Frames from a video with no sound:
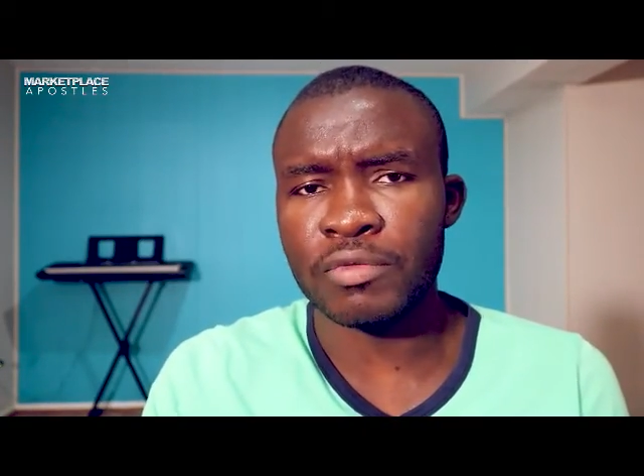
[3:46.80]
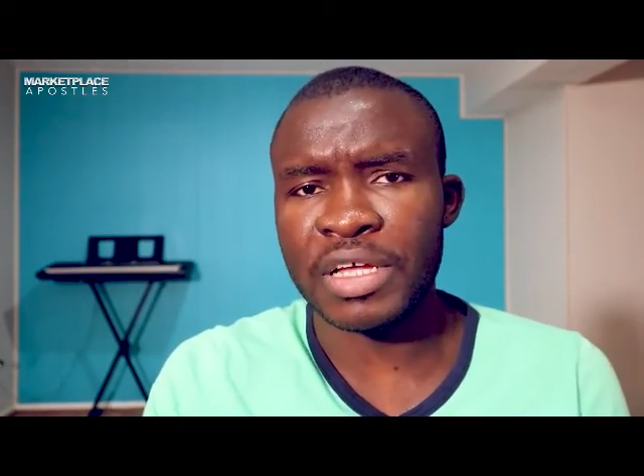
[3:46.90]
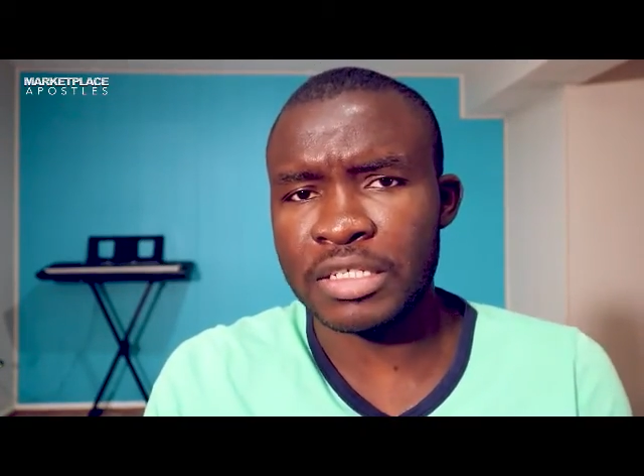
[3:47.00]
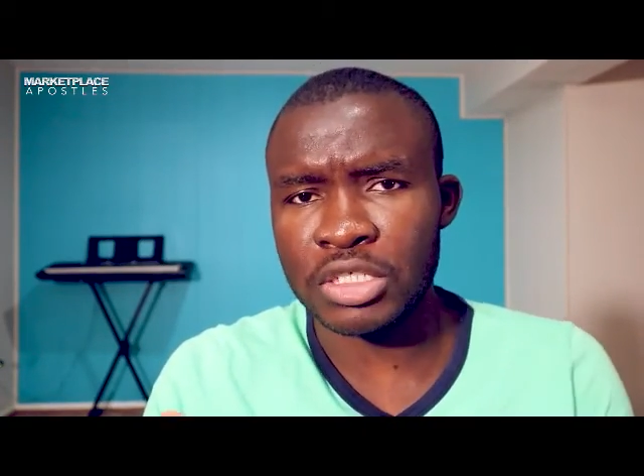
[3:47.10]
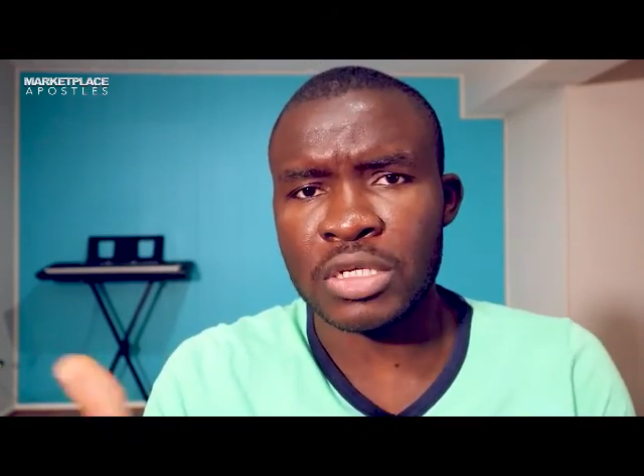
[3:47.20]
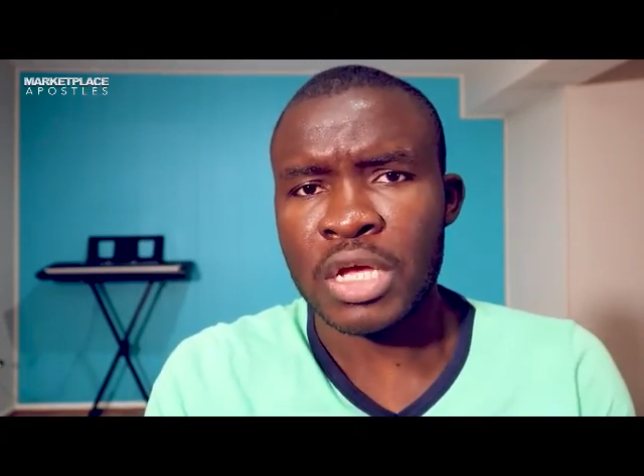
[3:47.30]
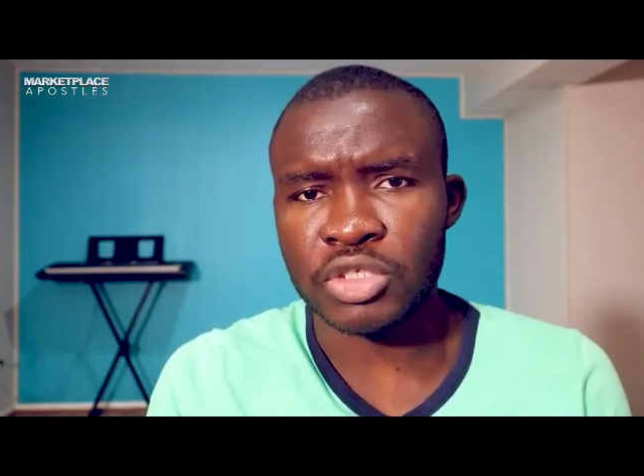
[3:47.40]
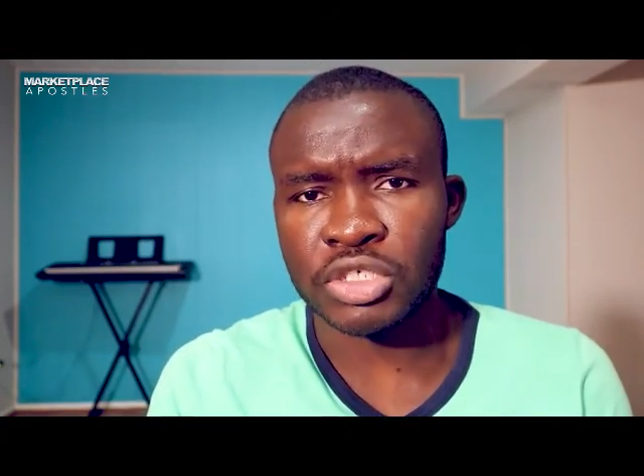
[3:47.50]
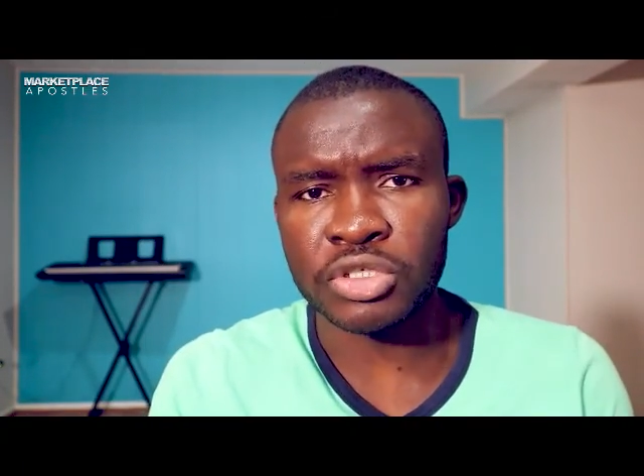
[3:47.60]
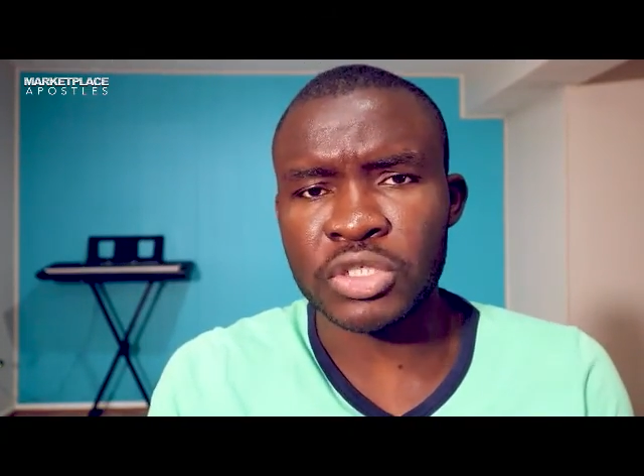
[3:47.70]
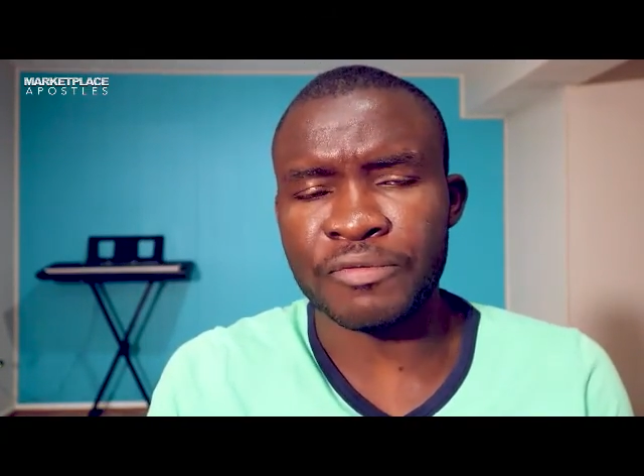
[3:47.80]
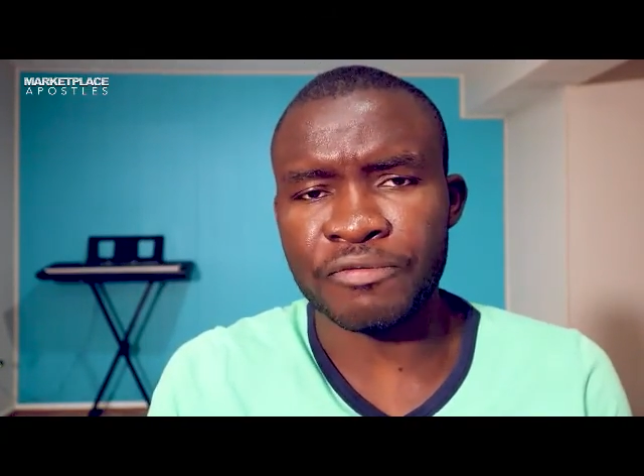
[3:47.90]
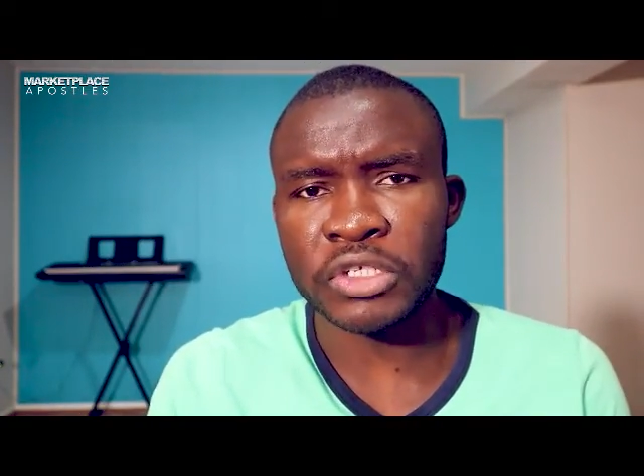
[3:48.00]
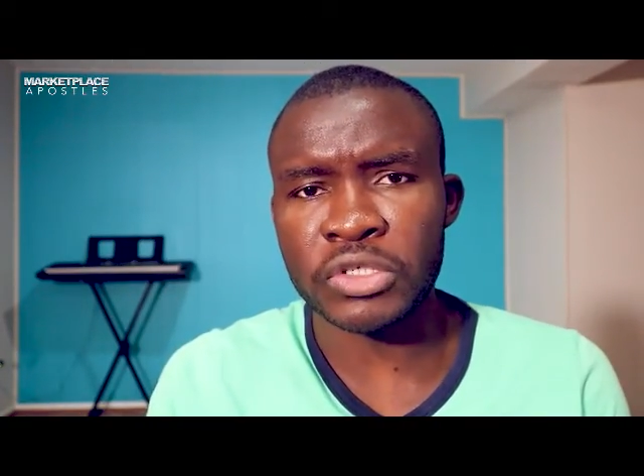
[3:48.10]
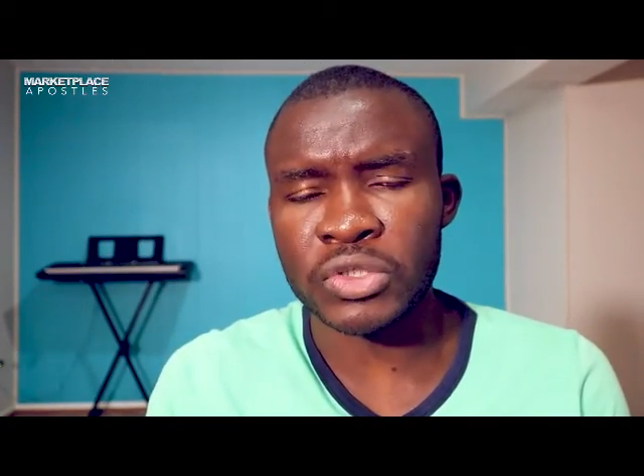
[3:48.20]
over this series
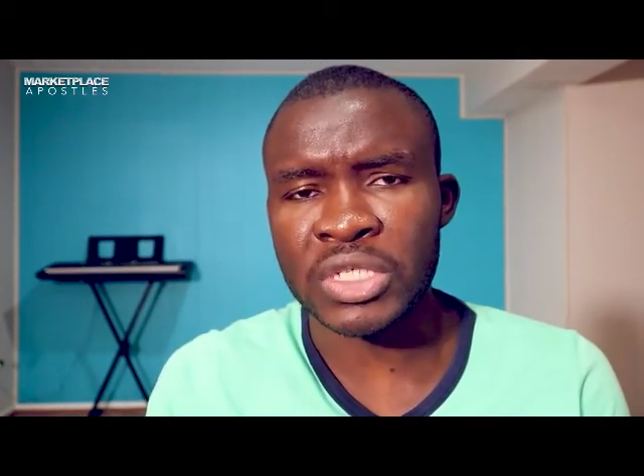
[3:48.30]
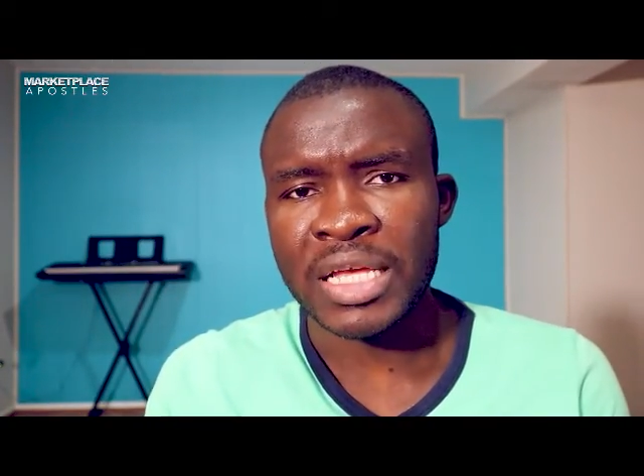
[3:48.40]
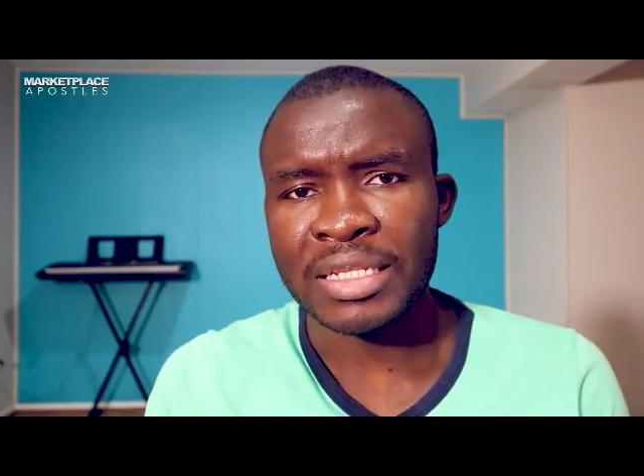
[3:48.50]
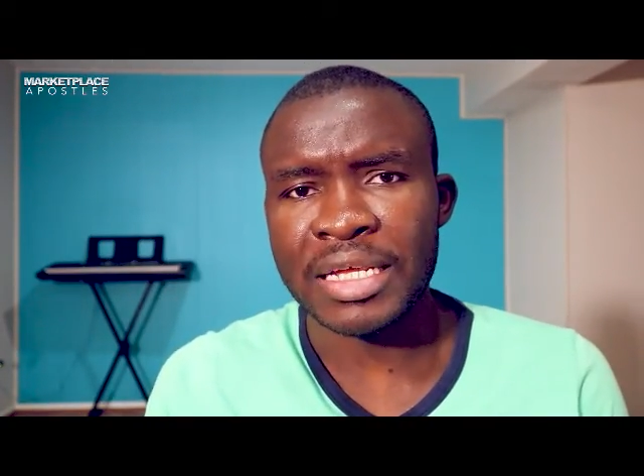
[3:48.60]
of videos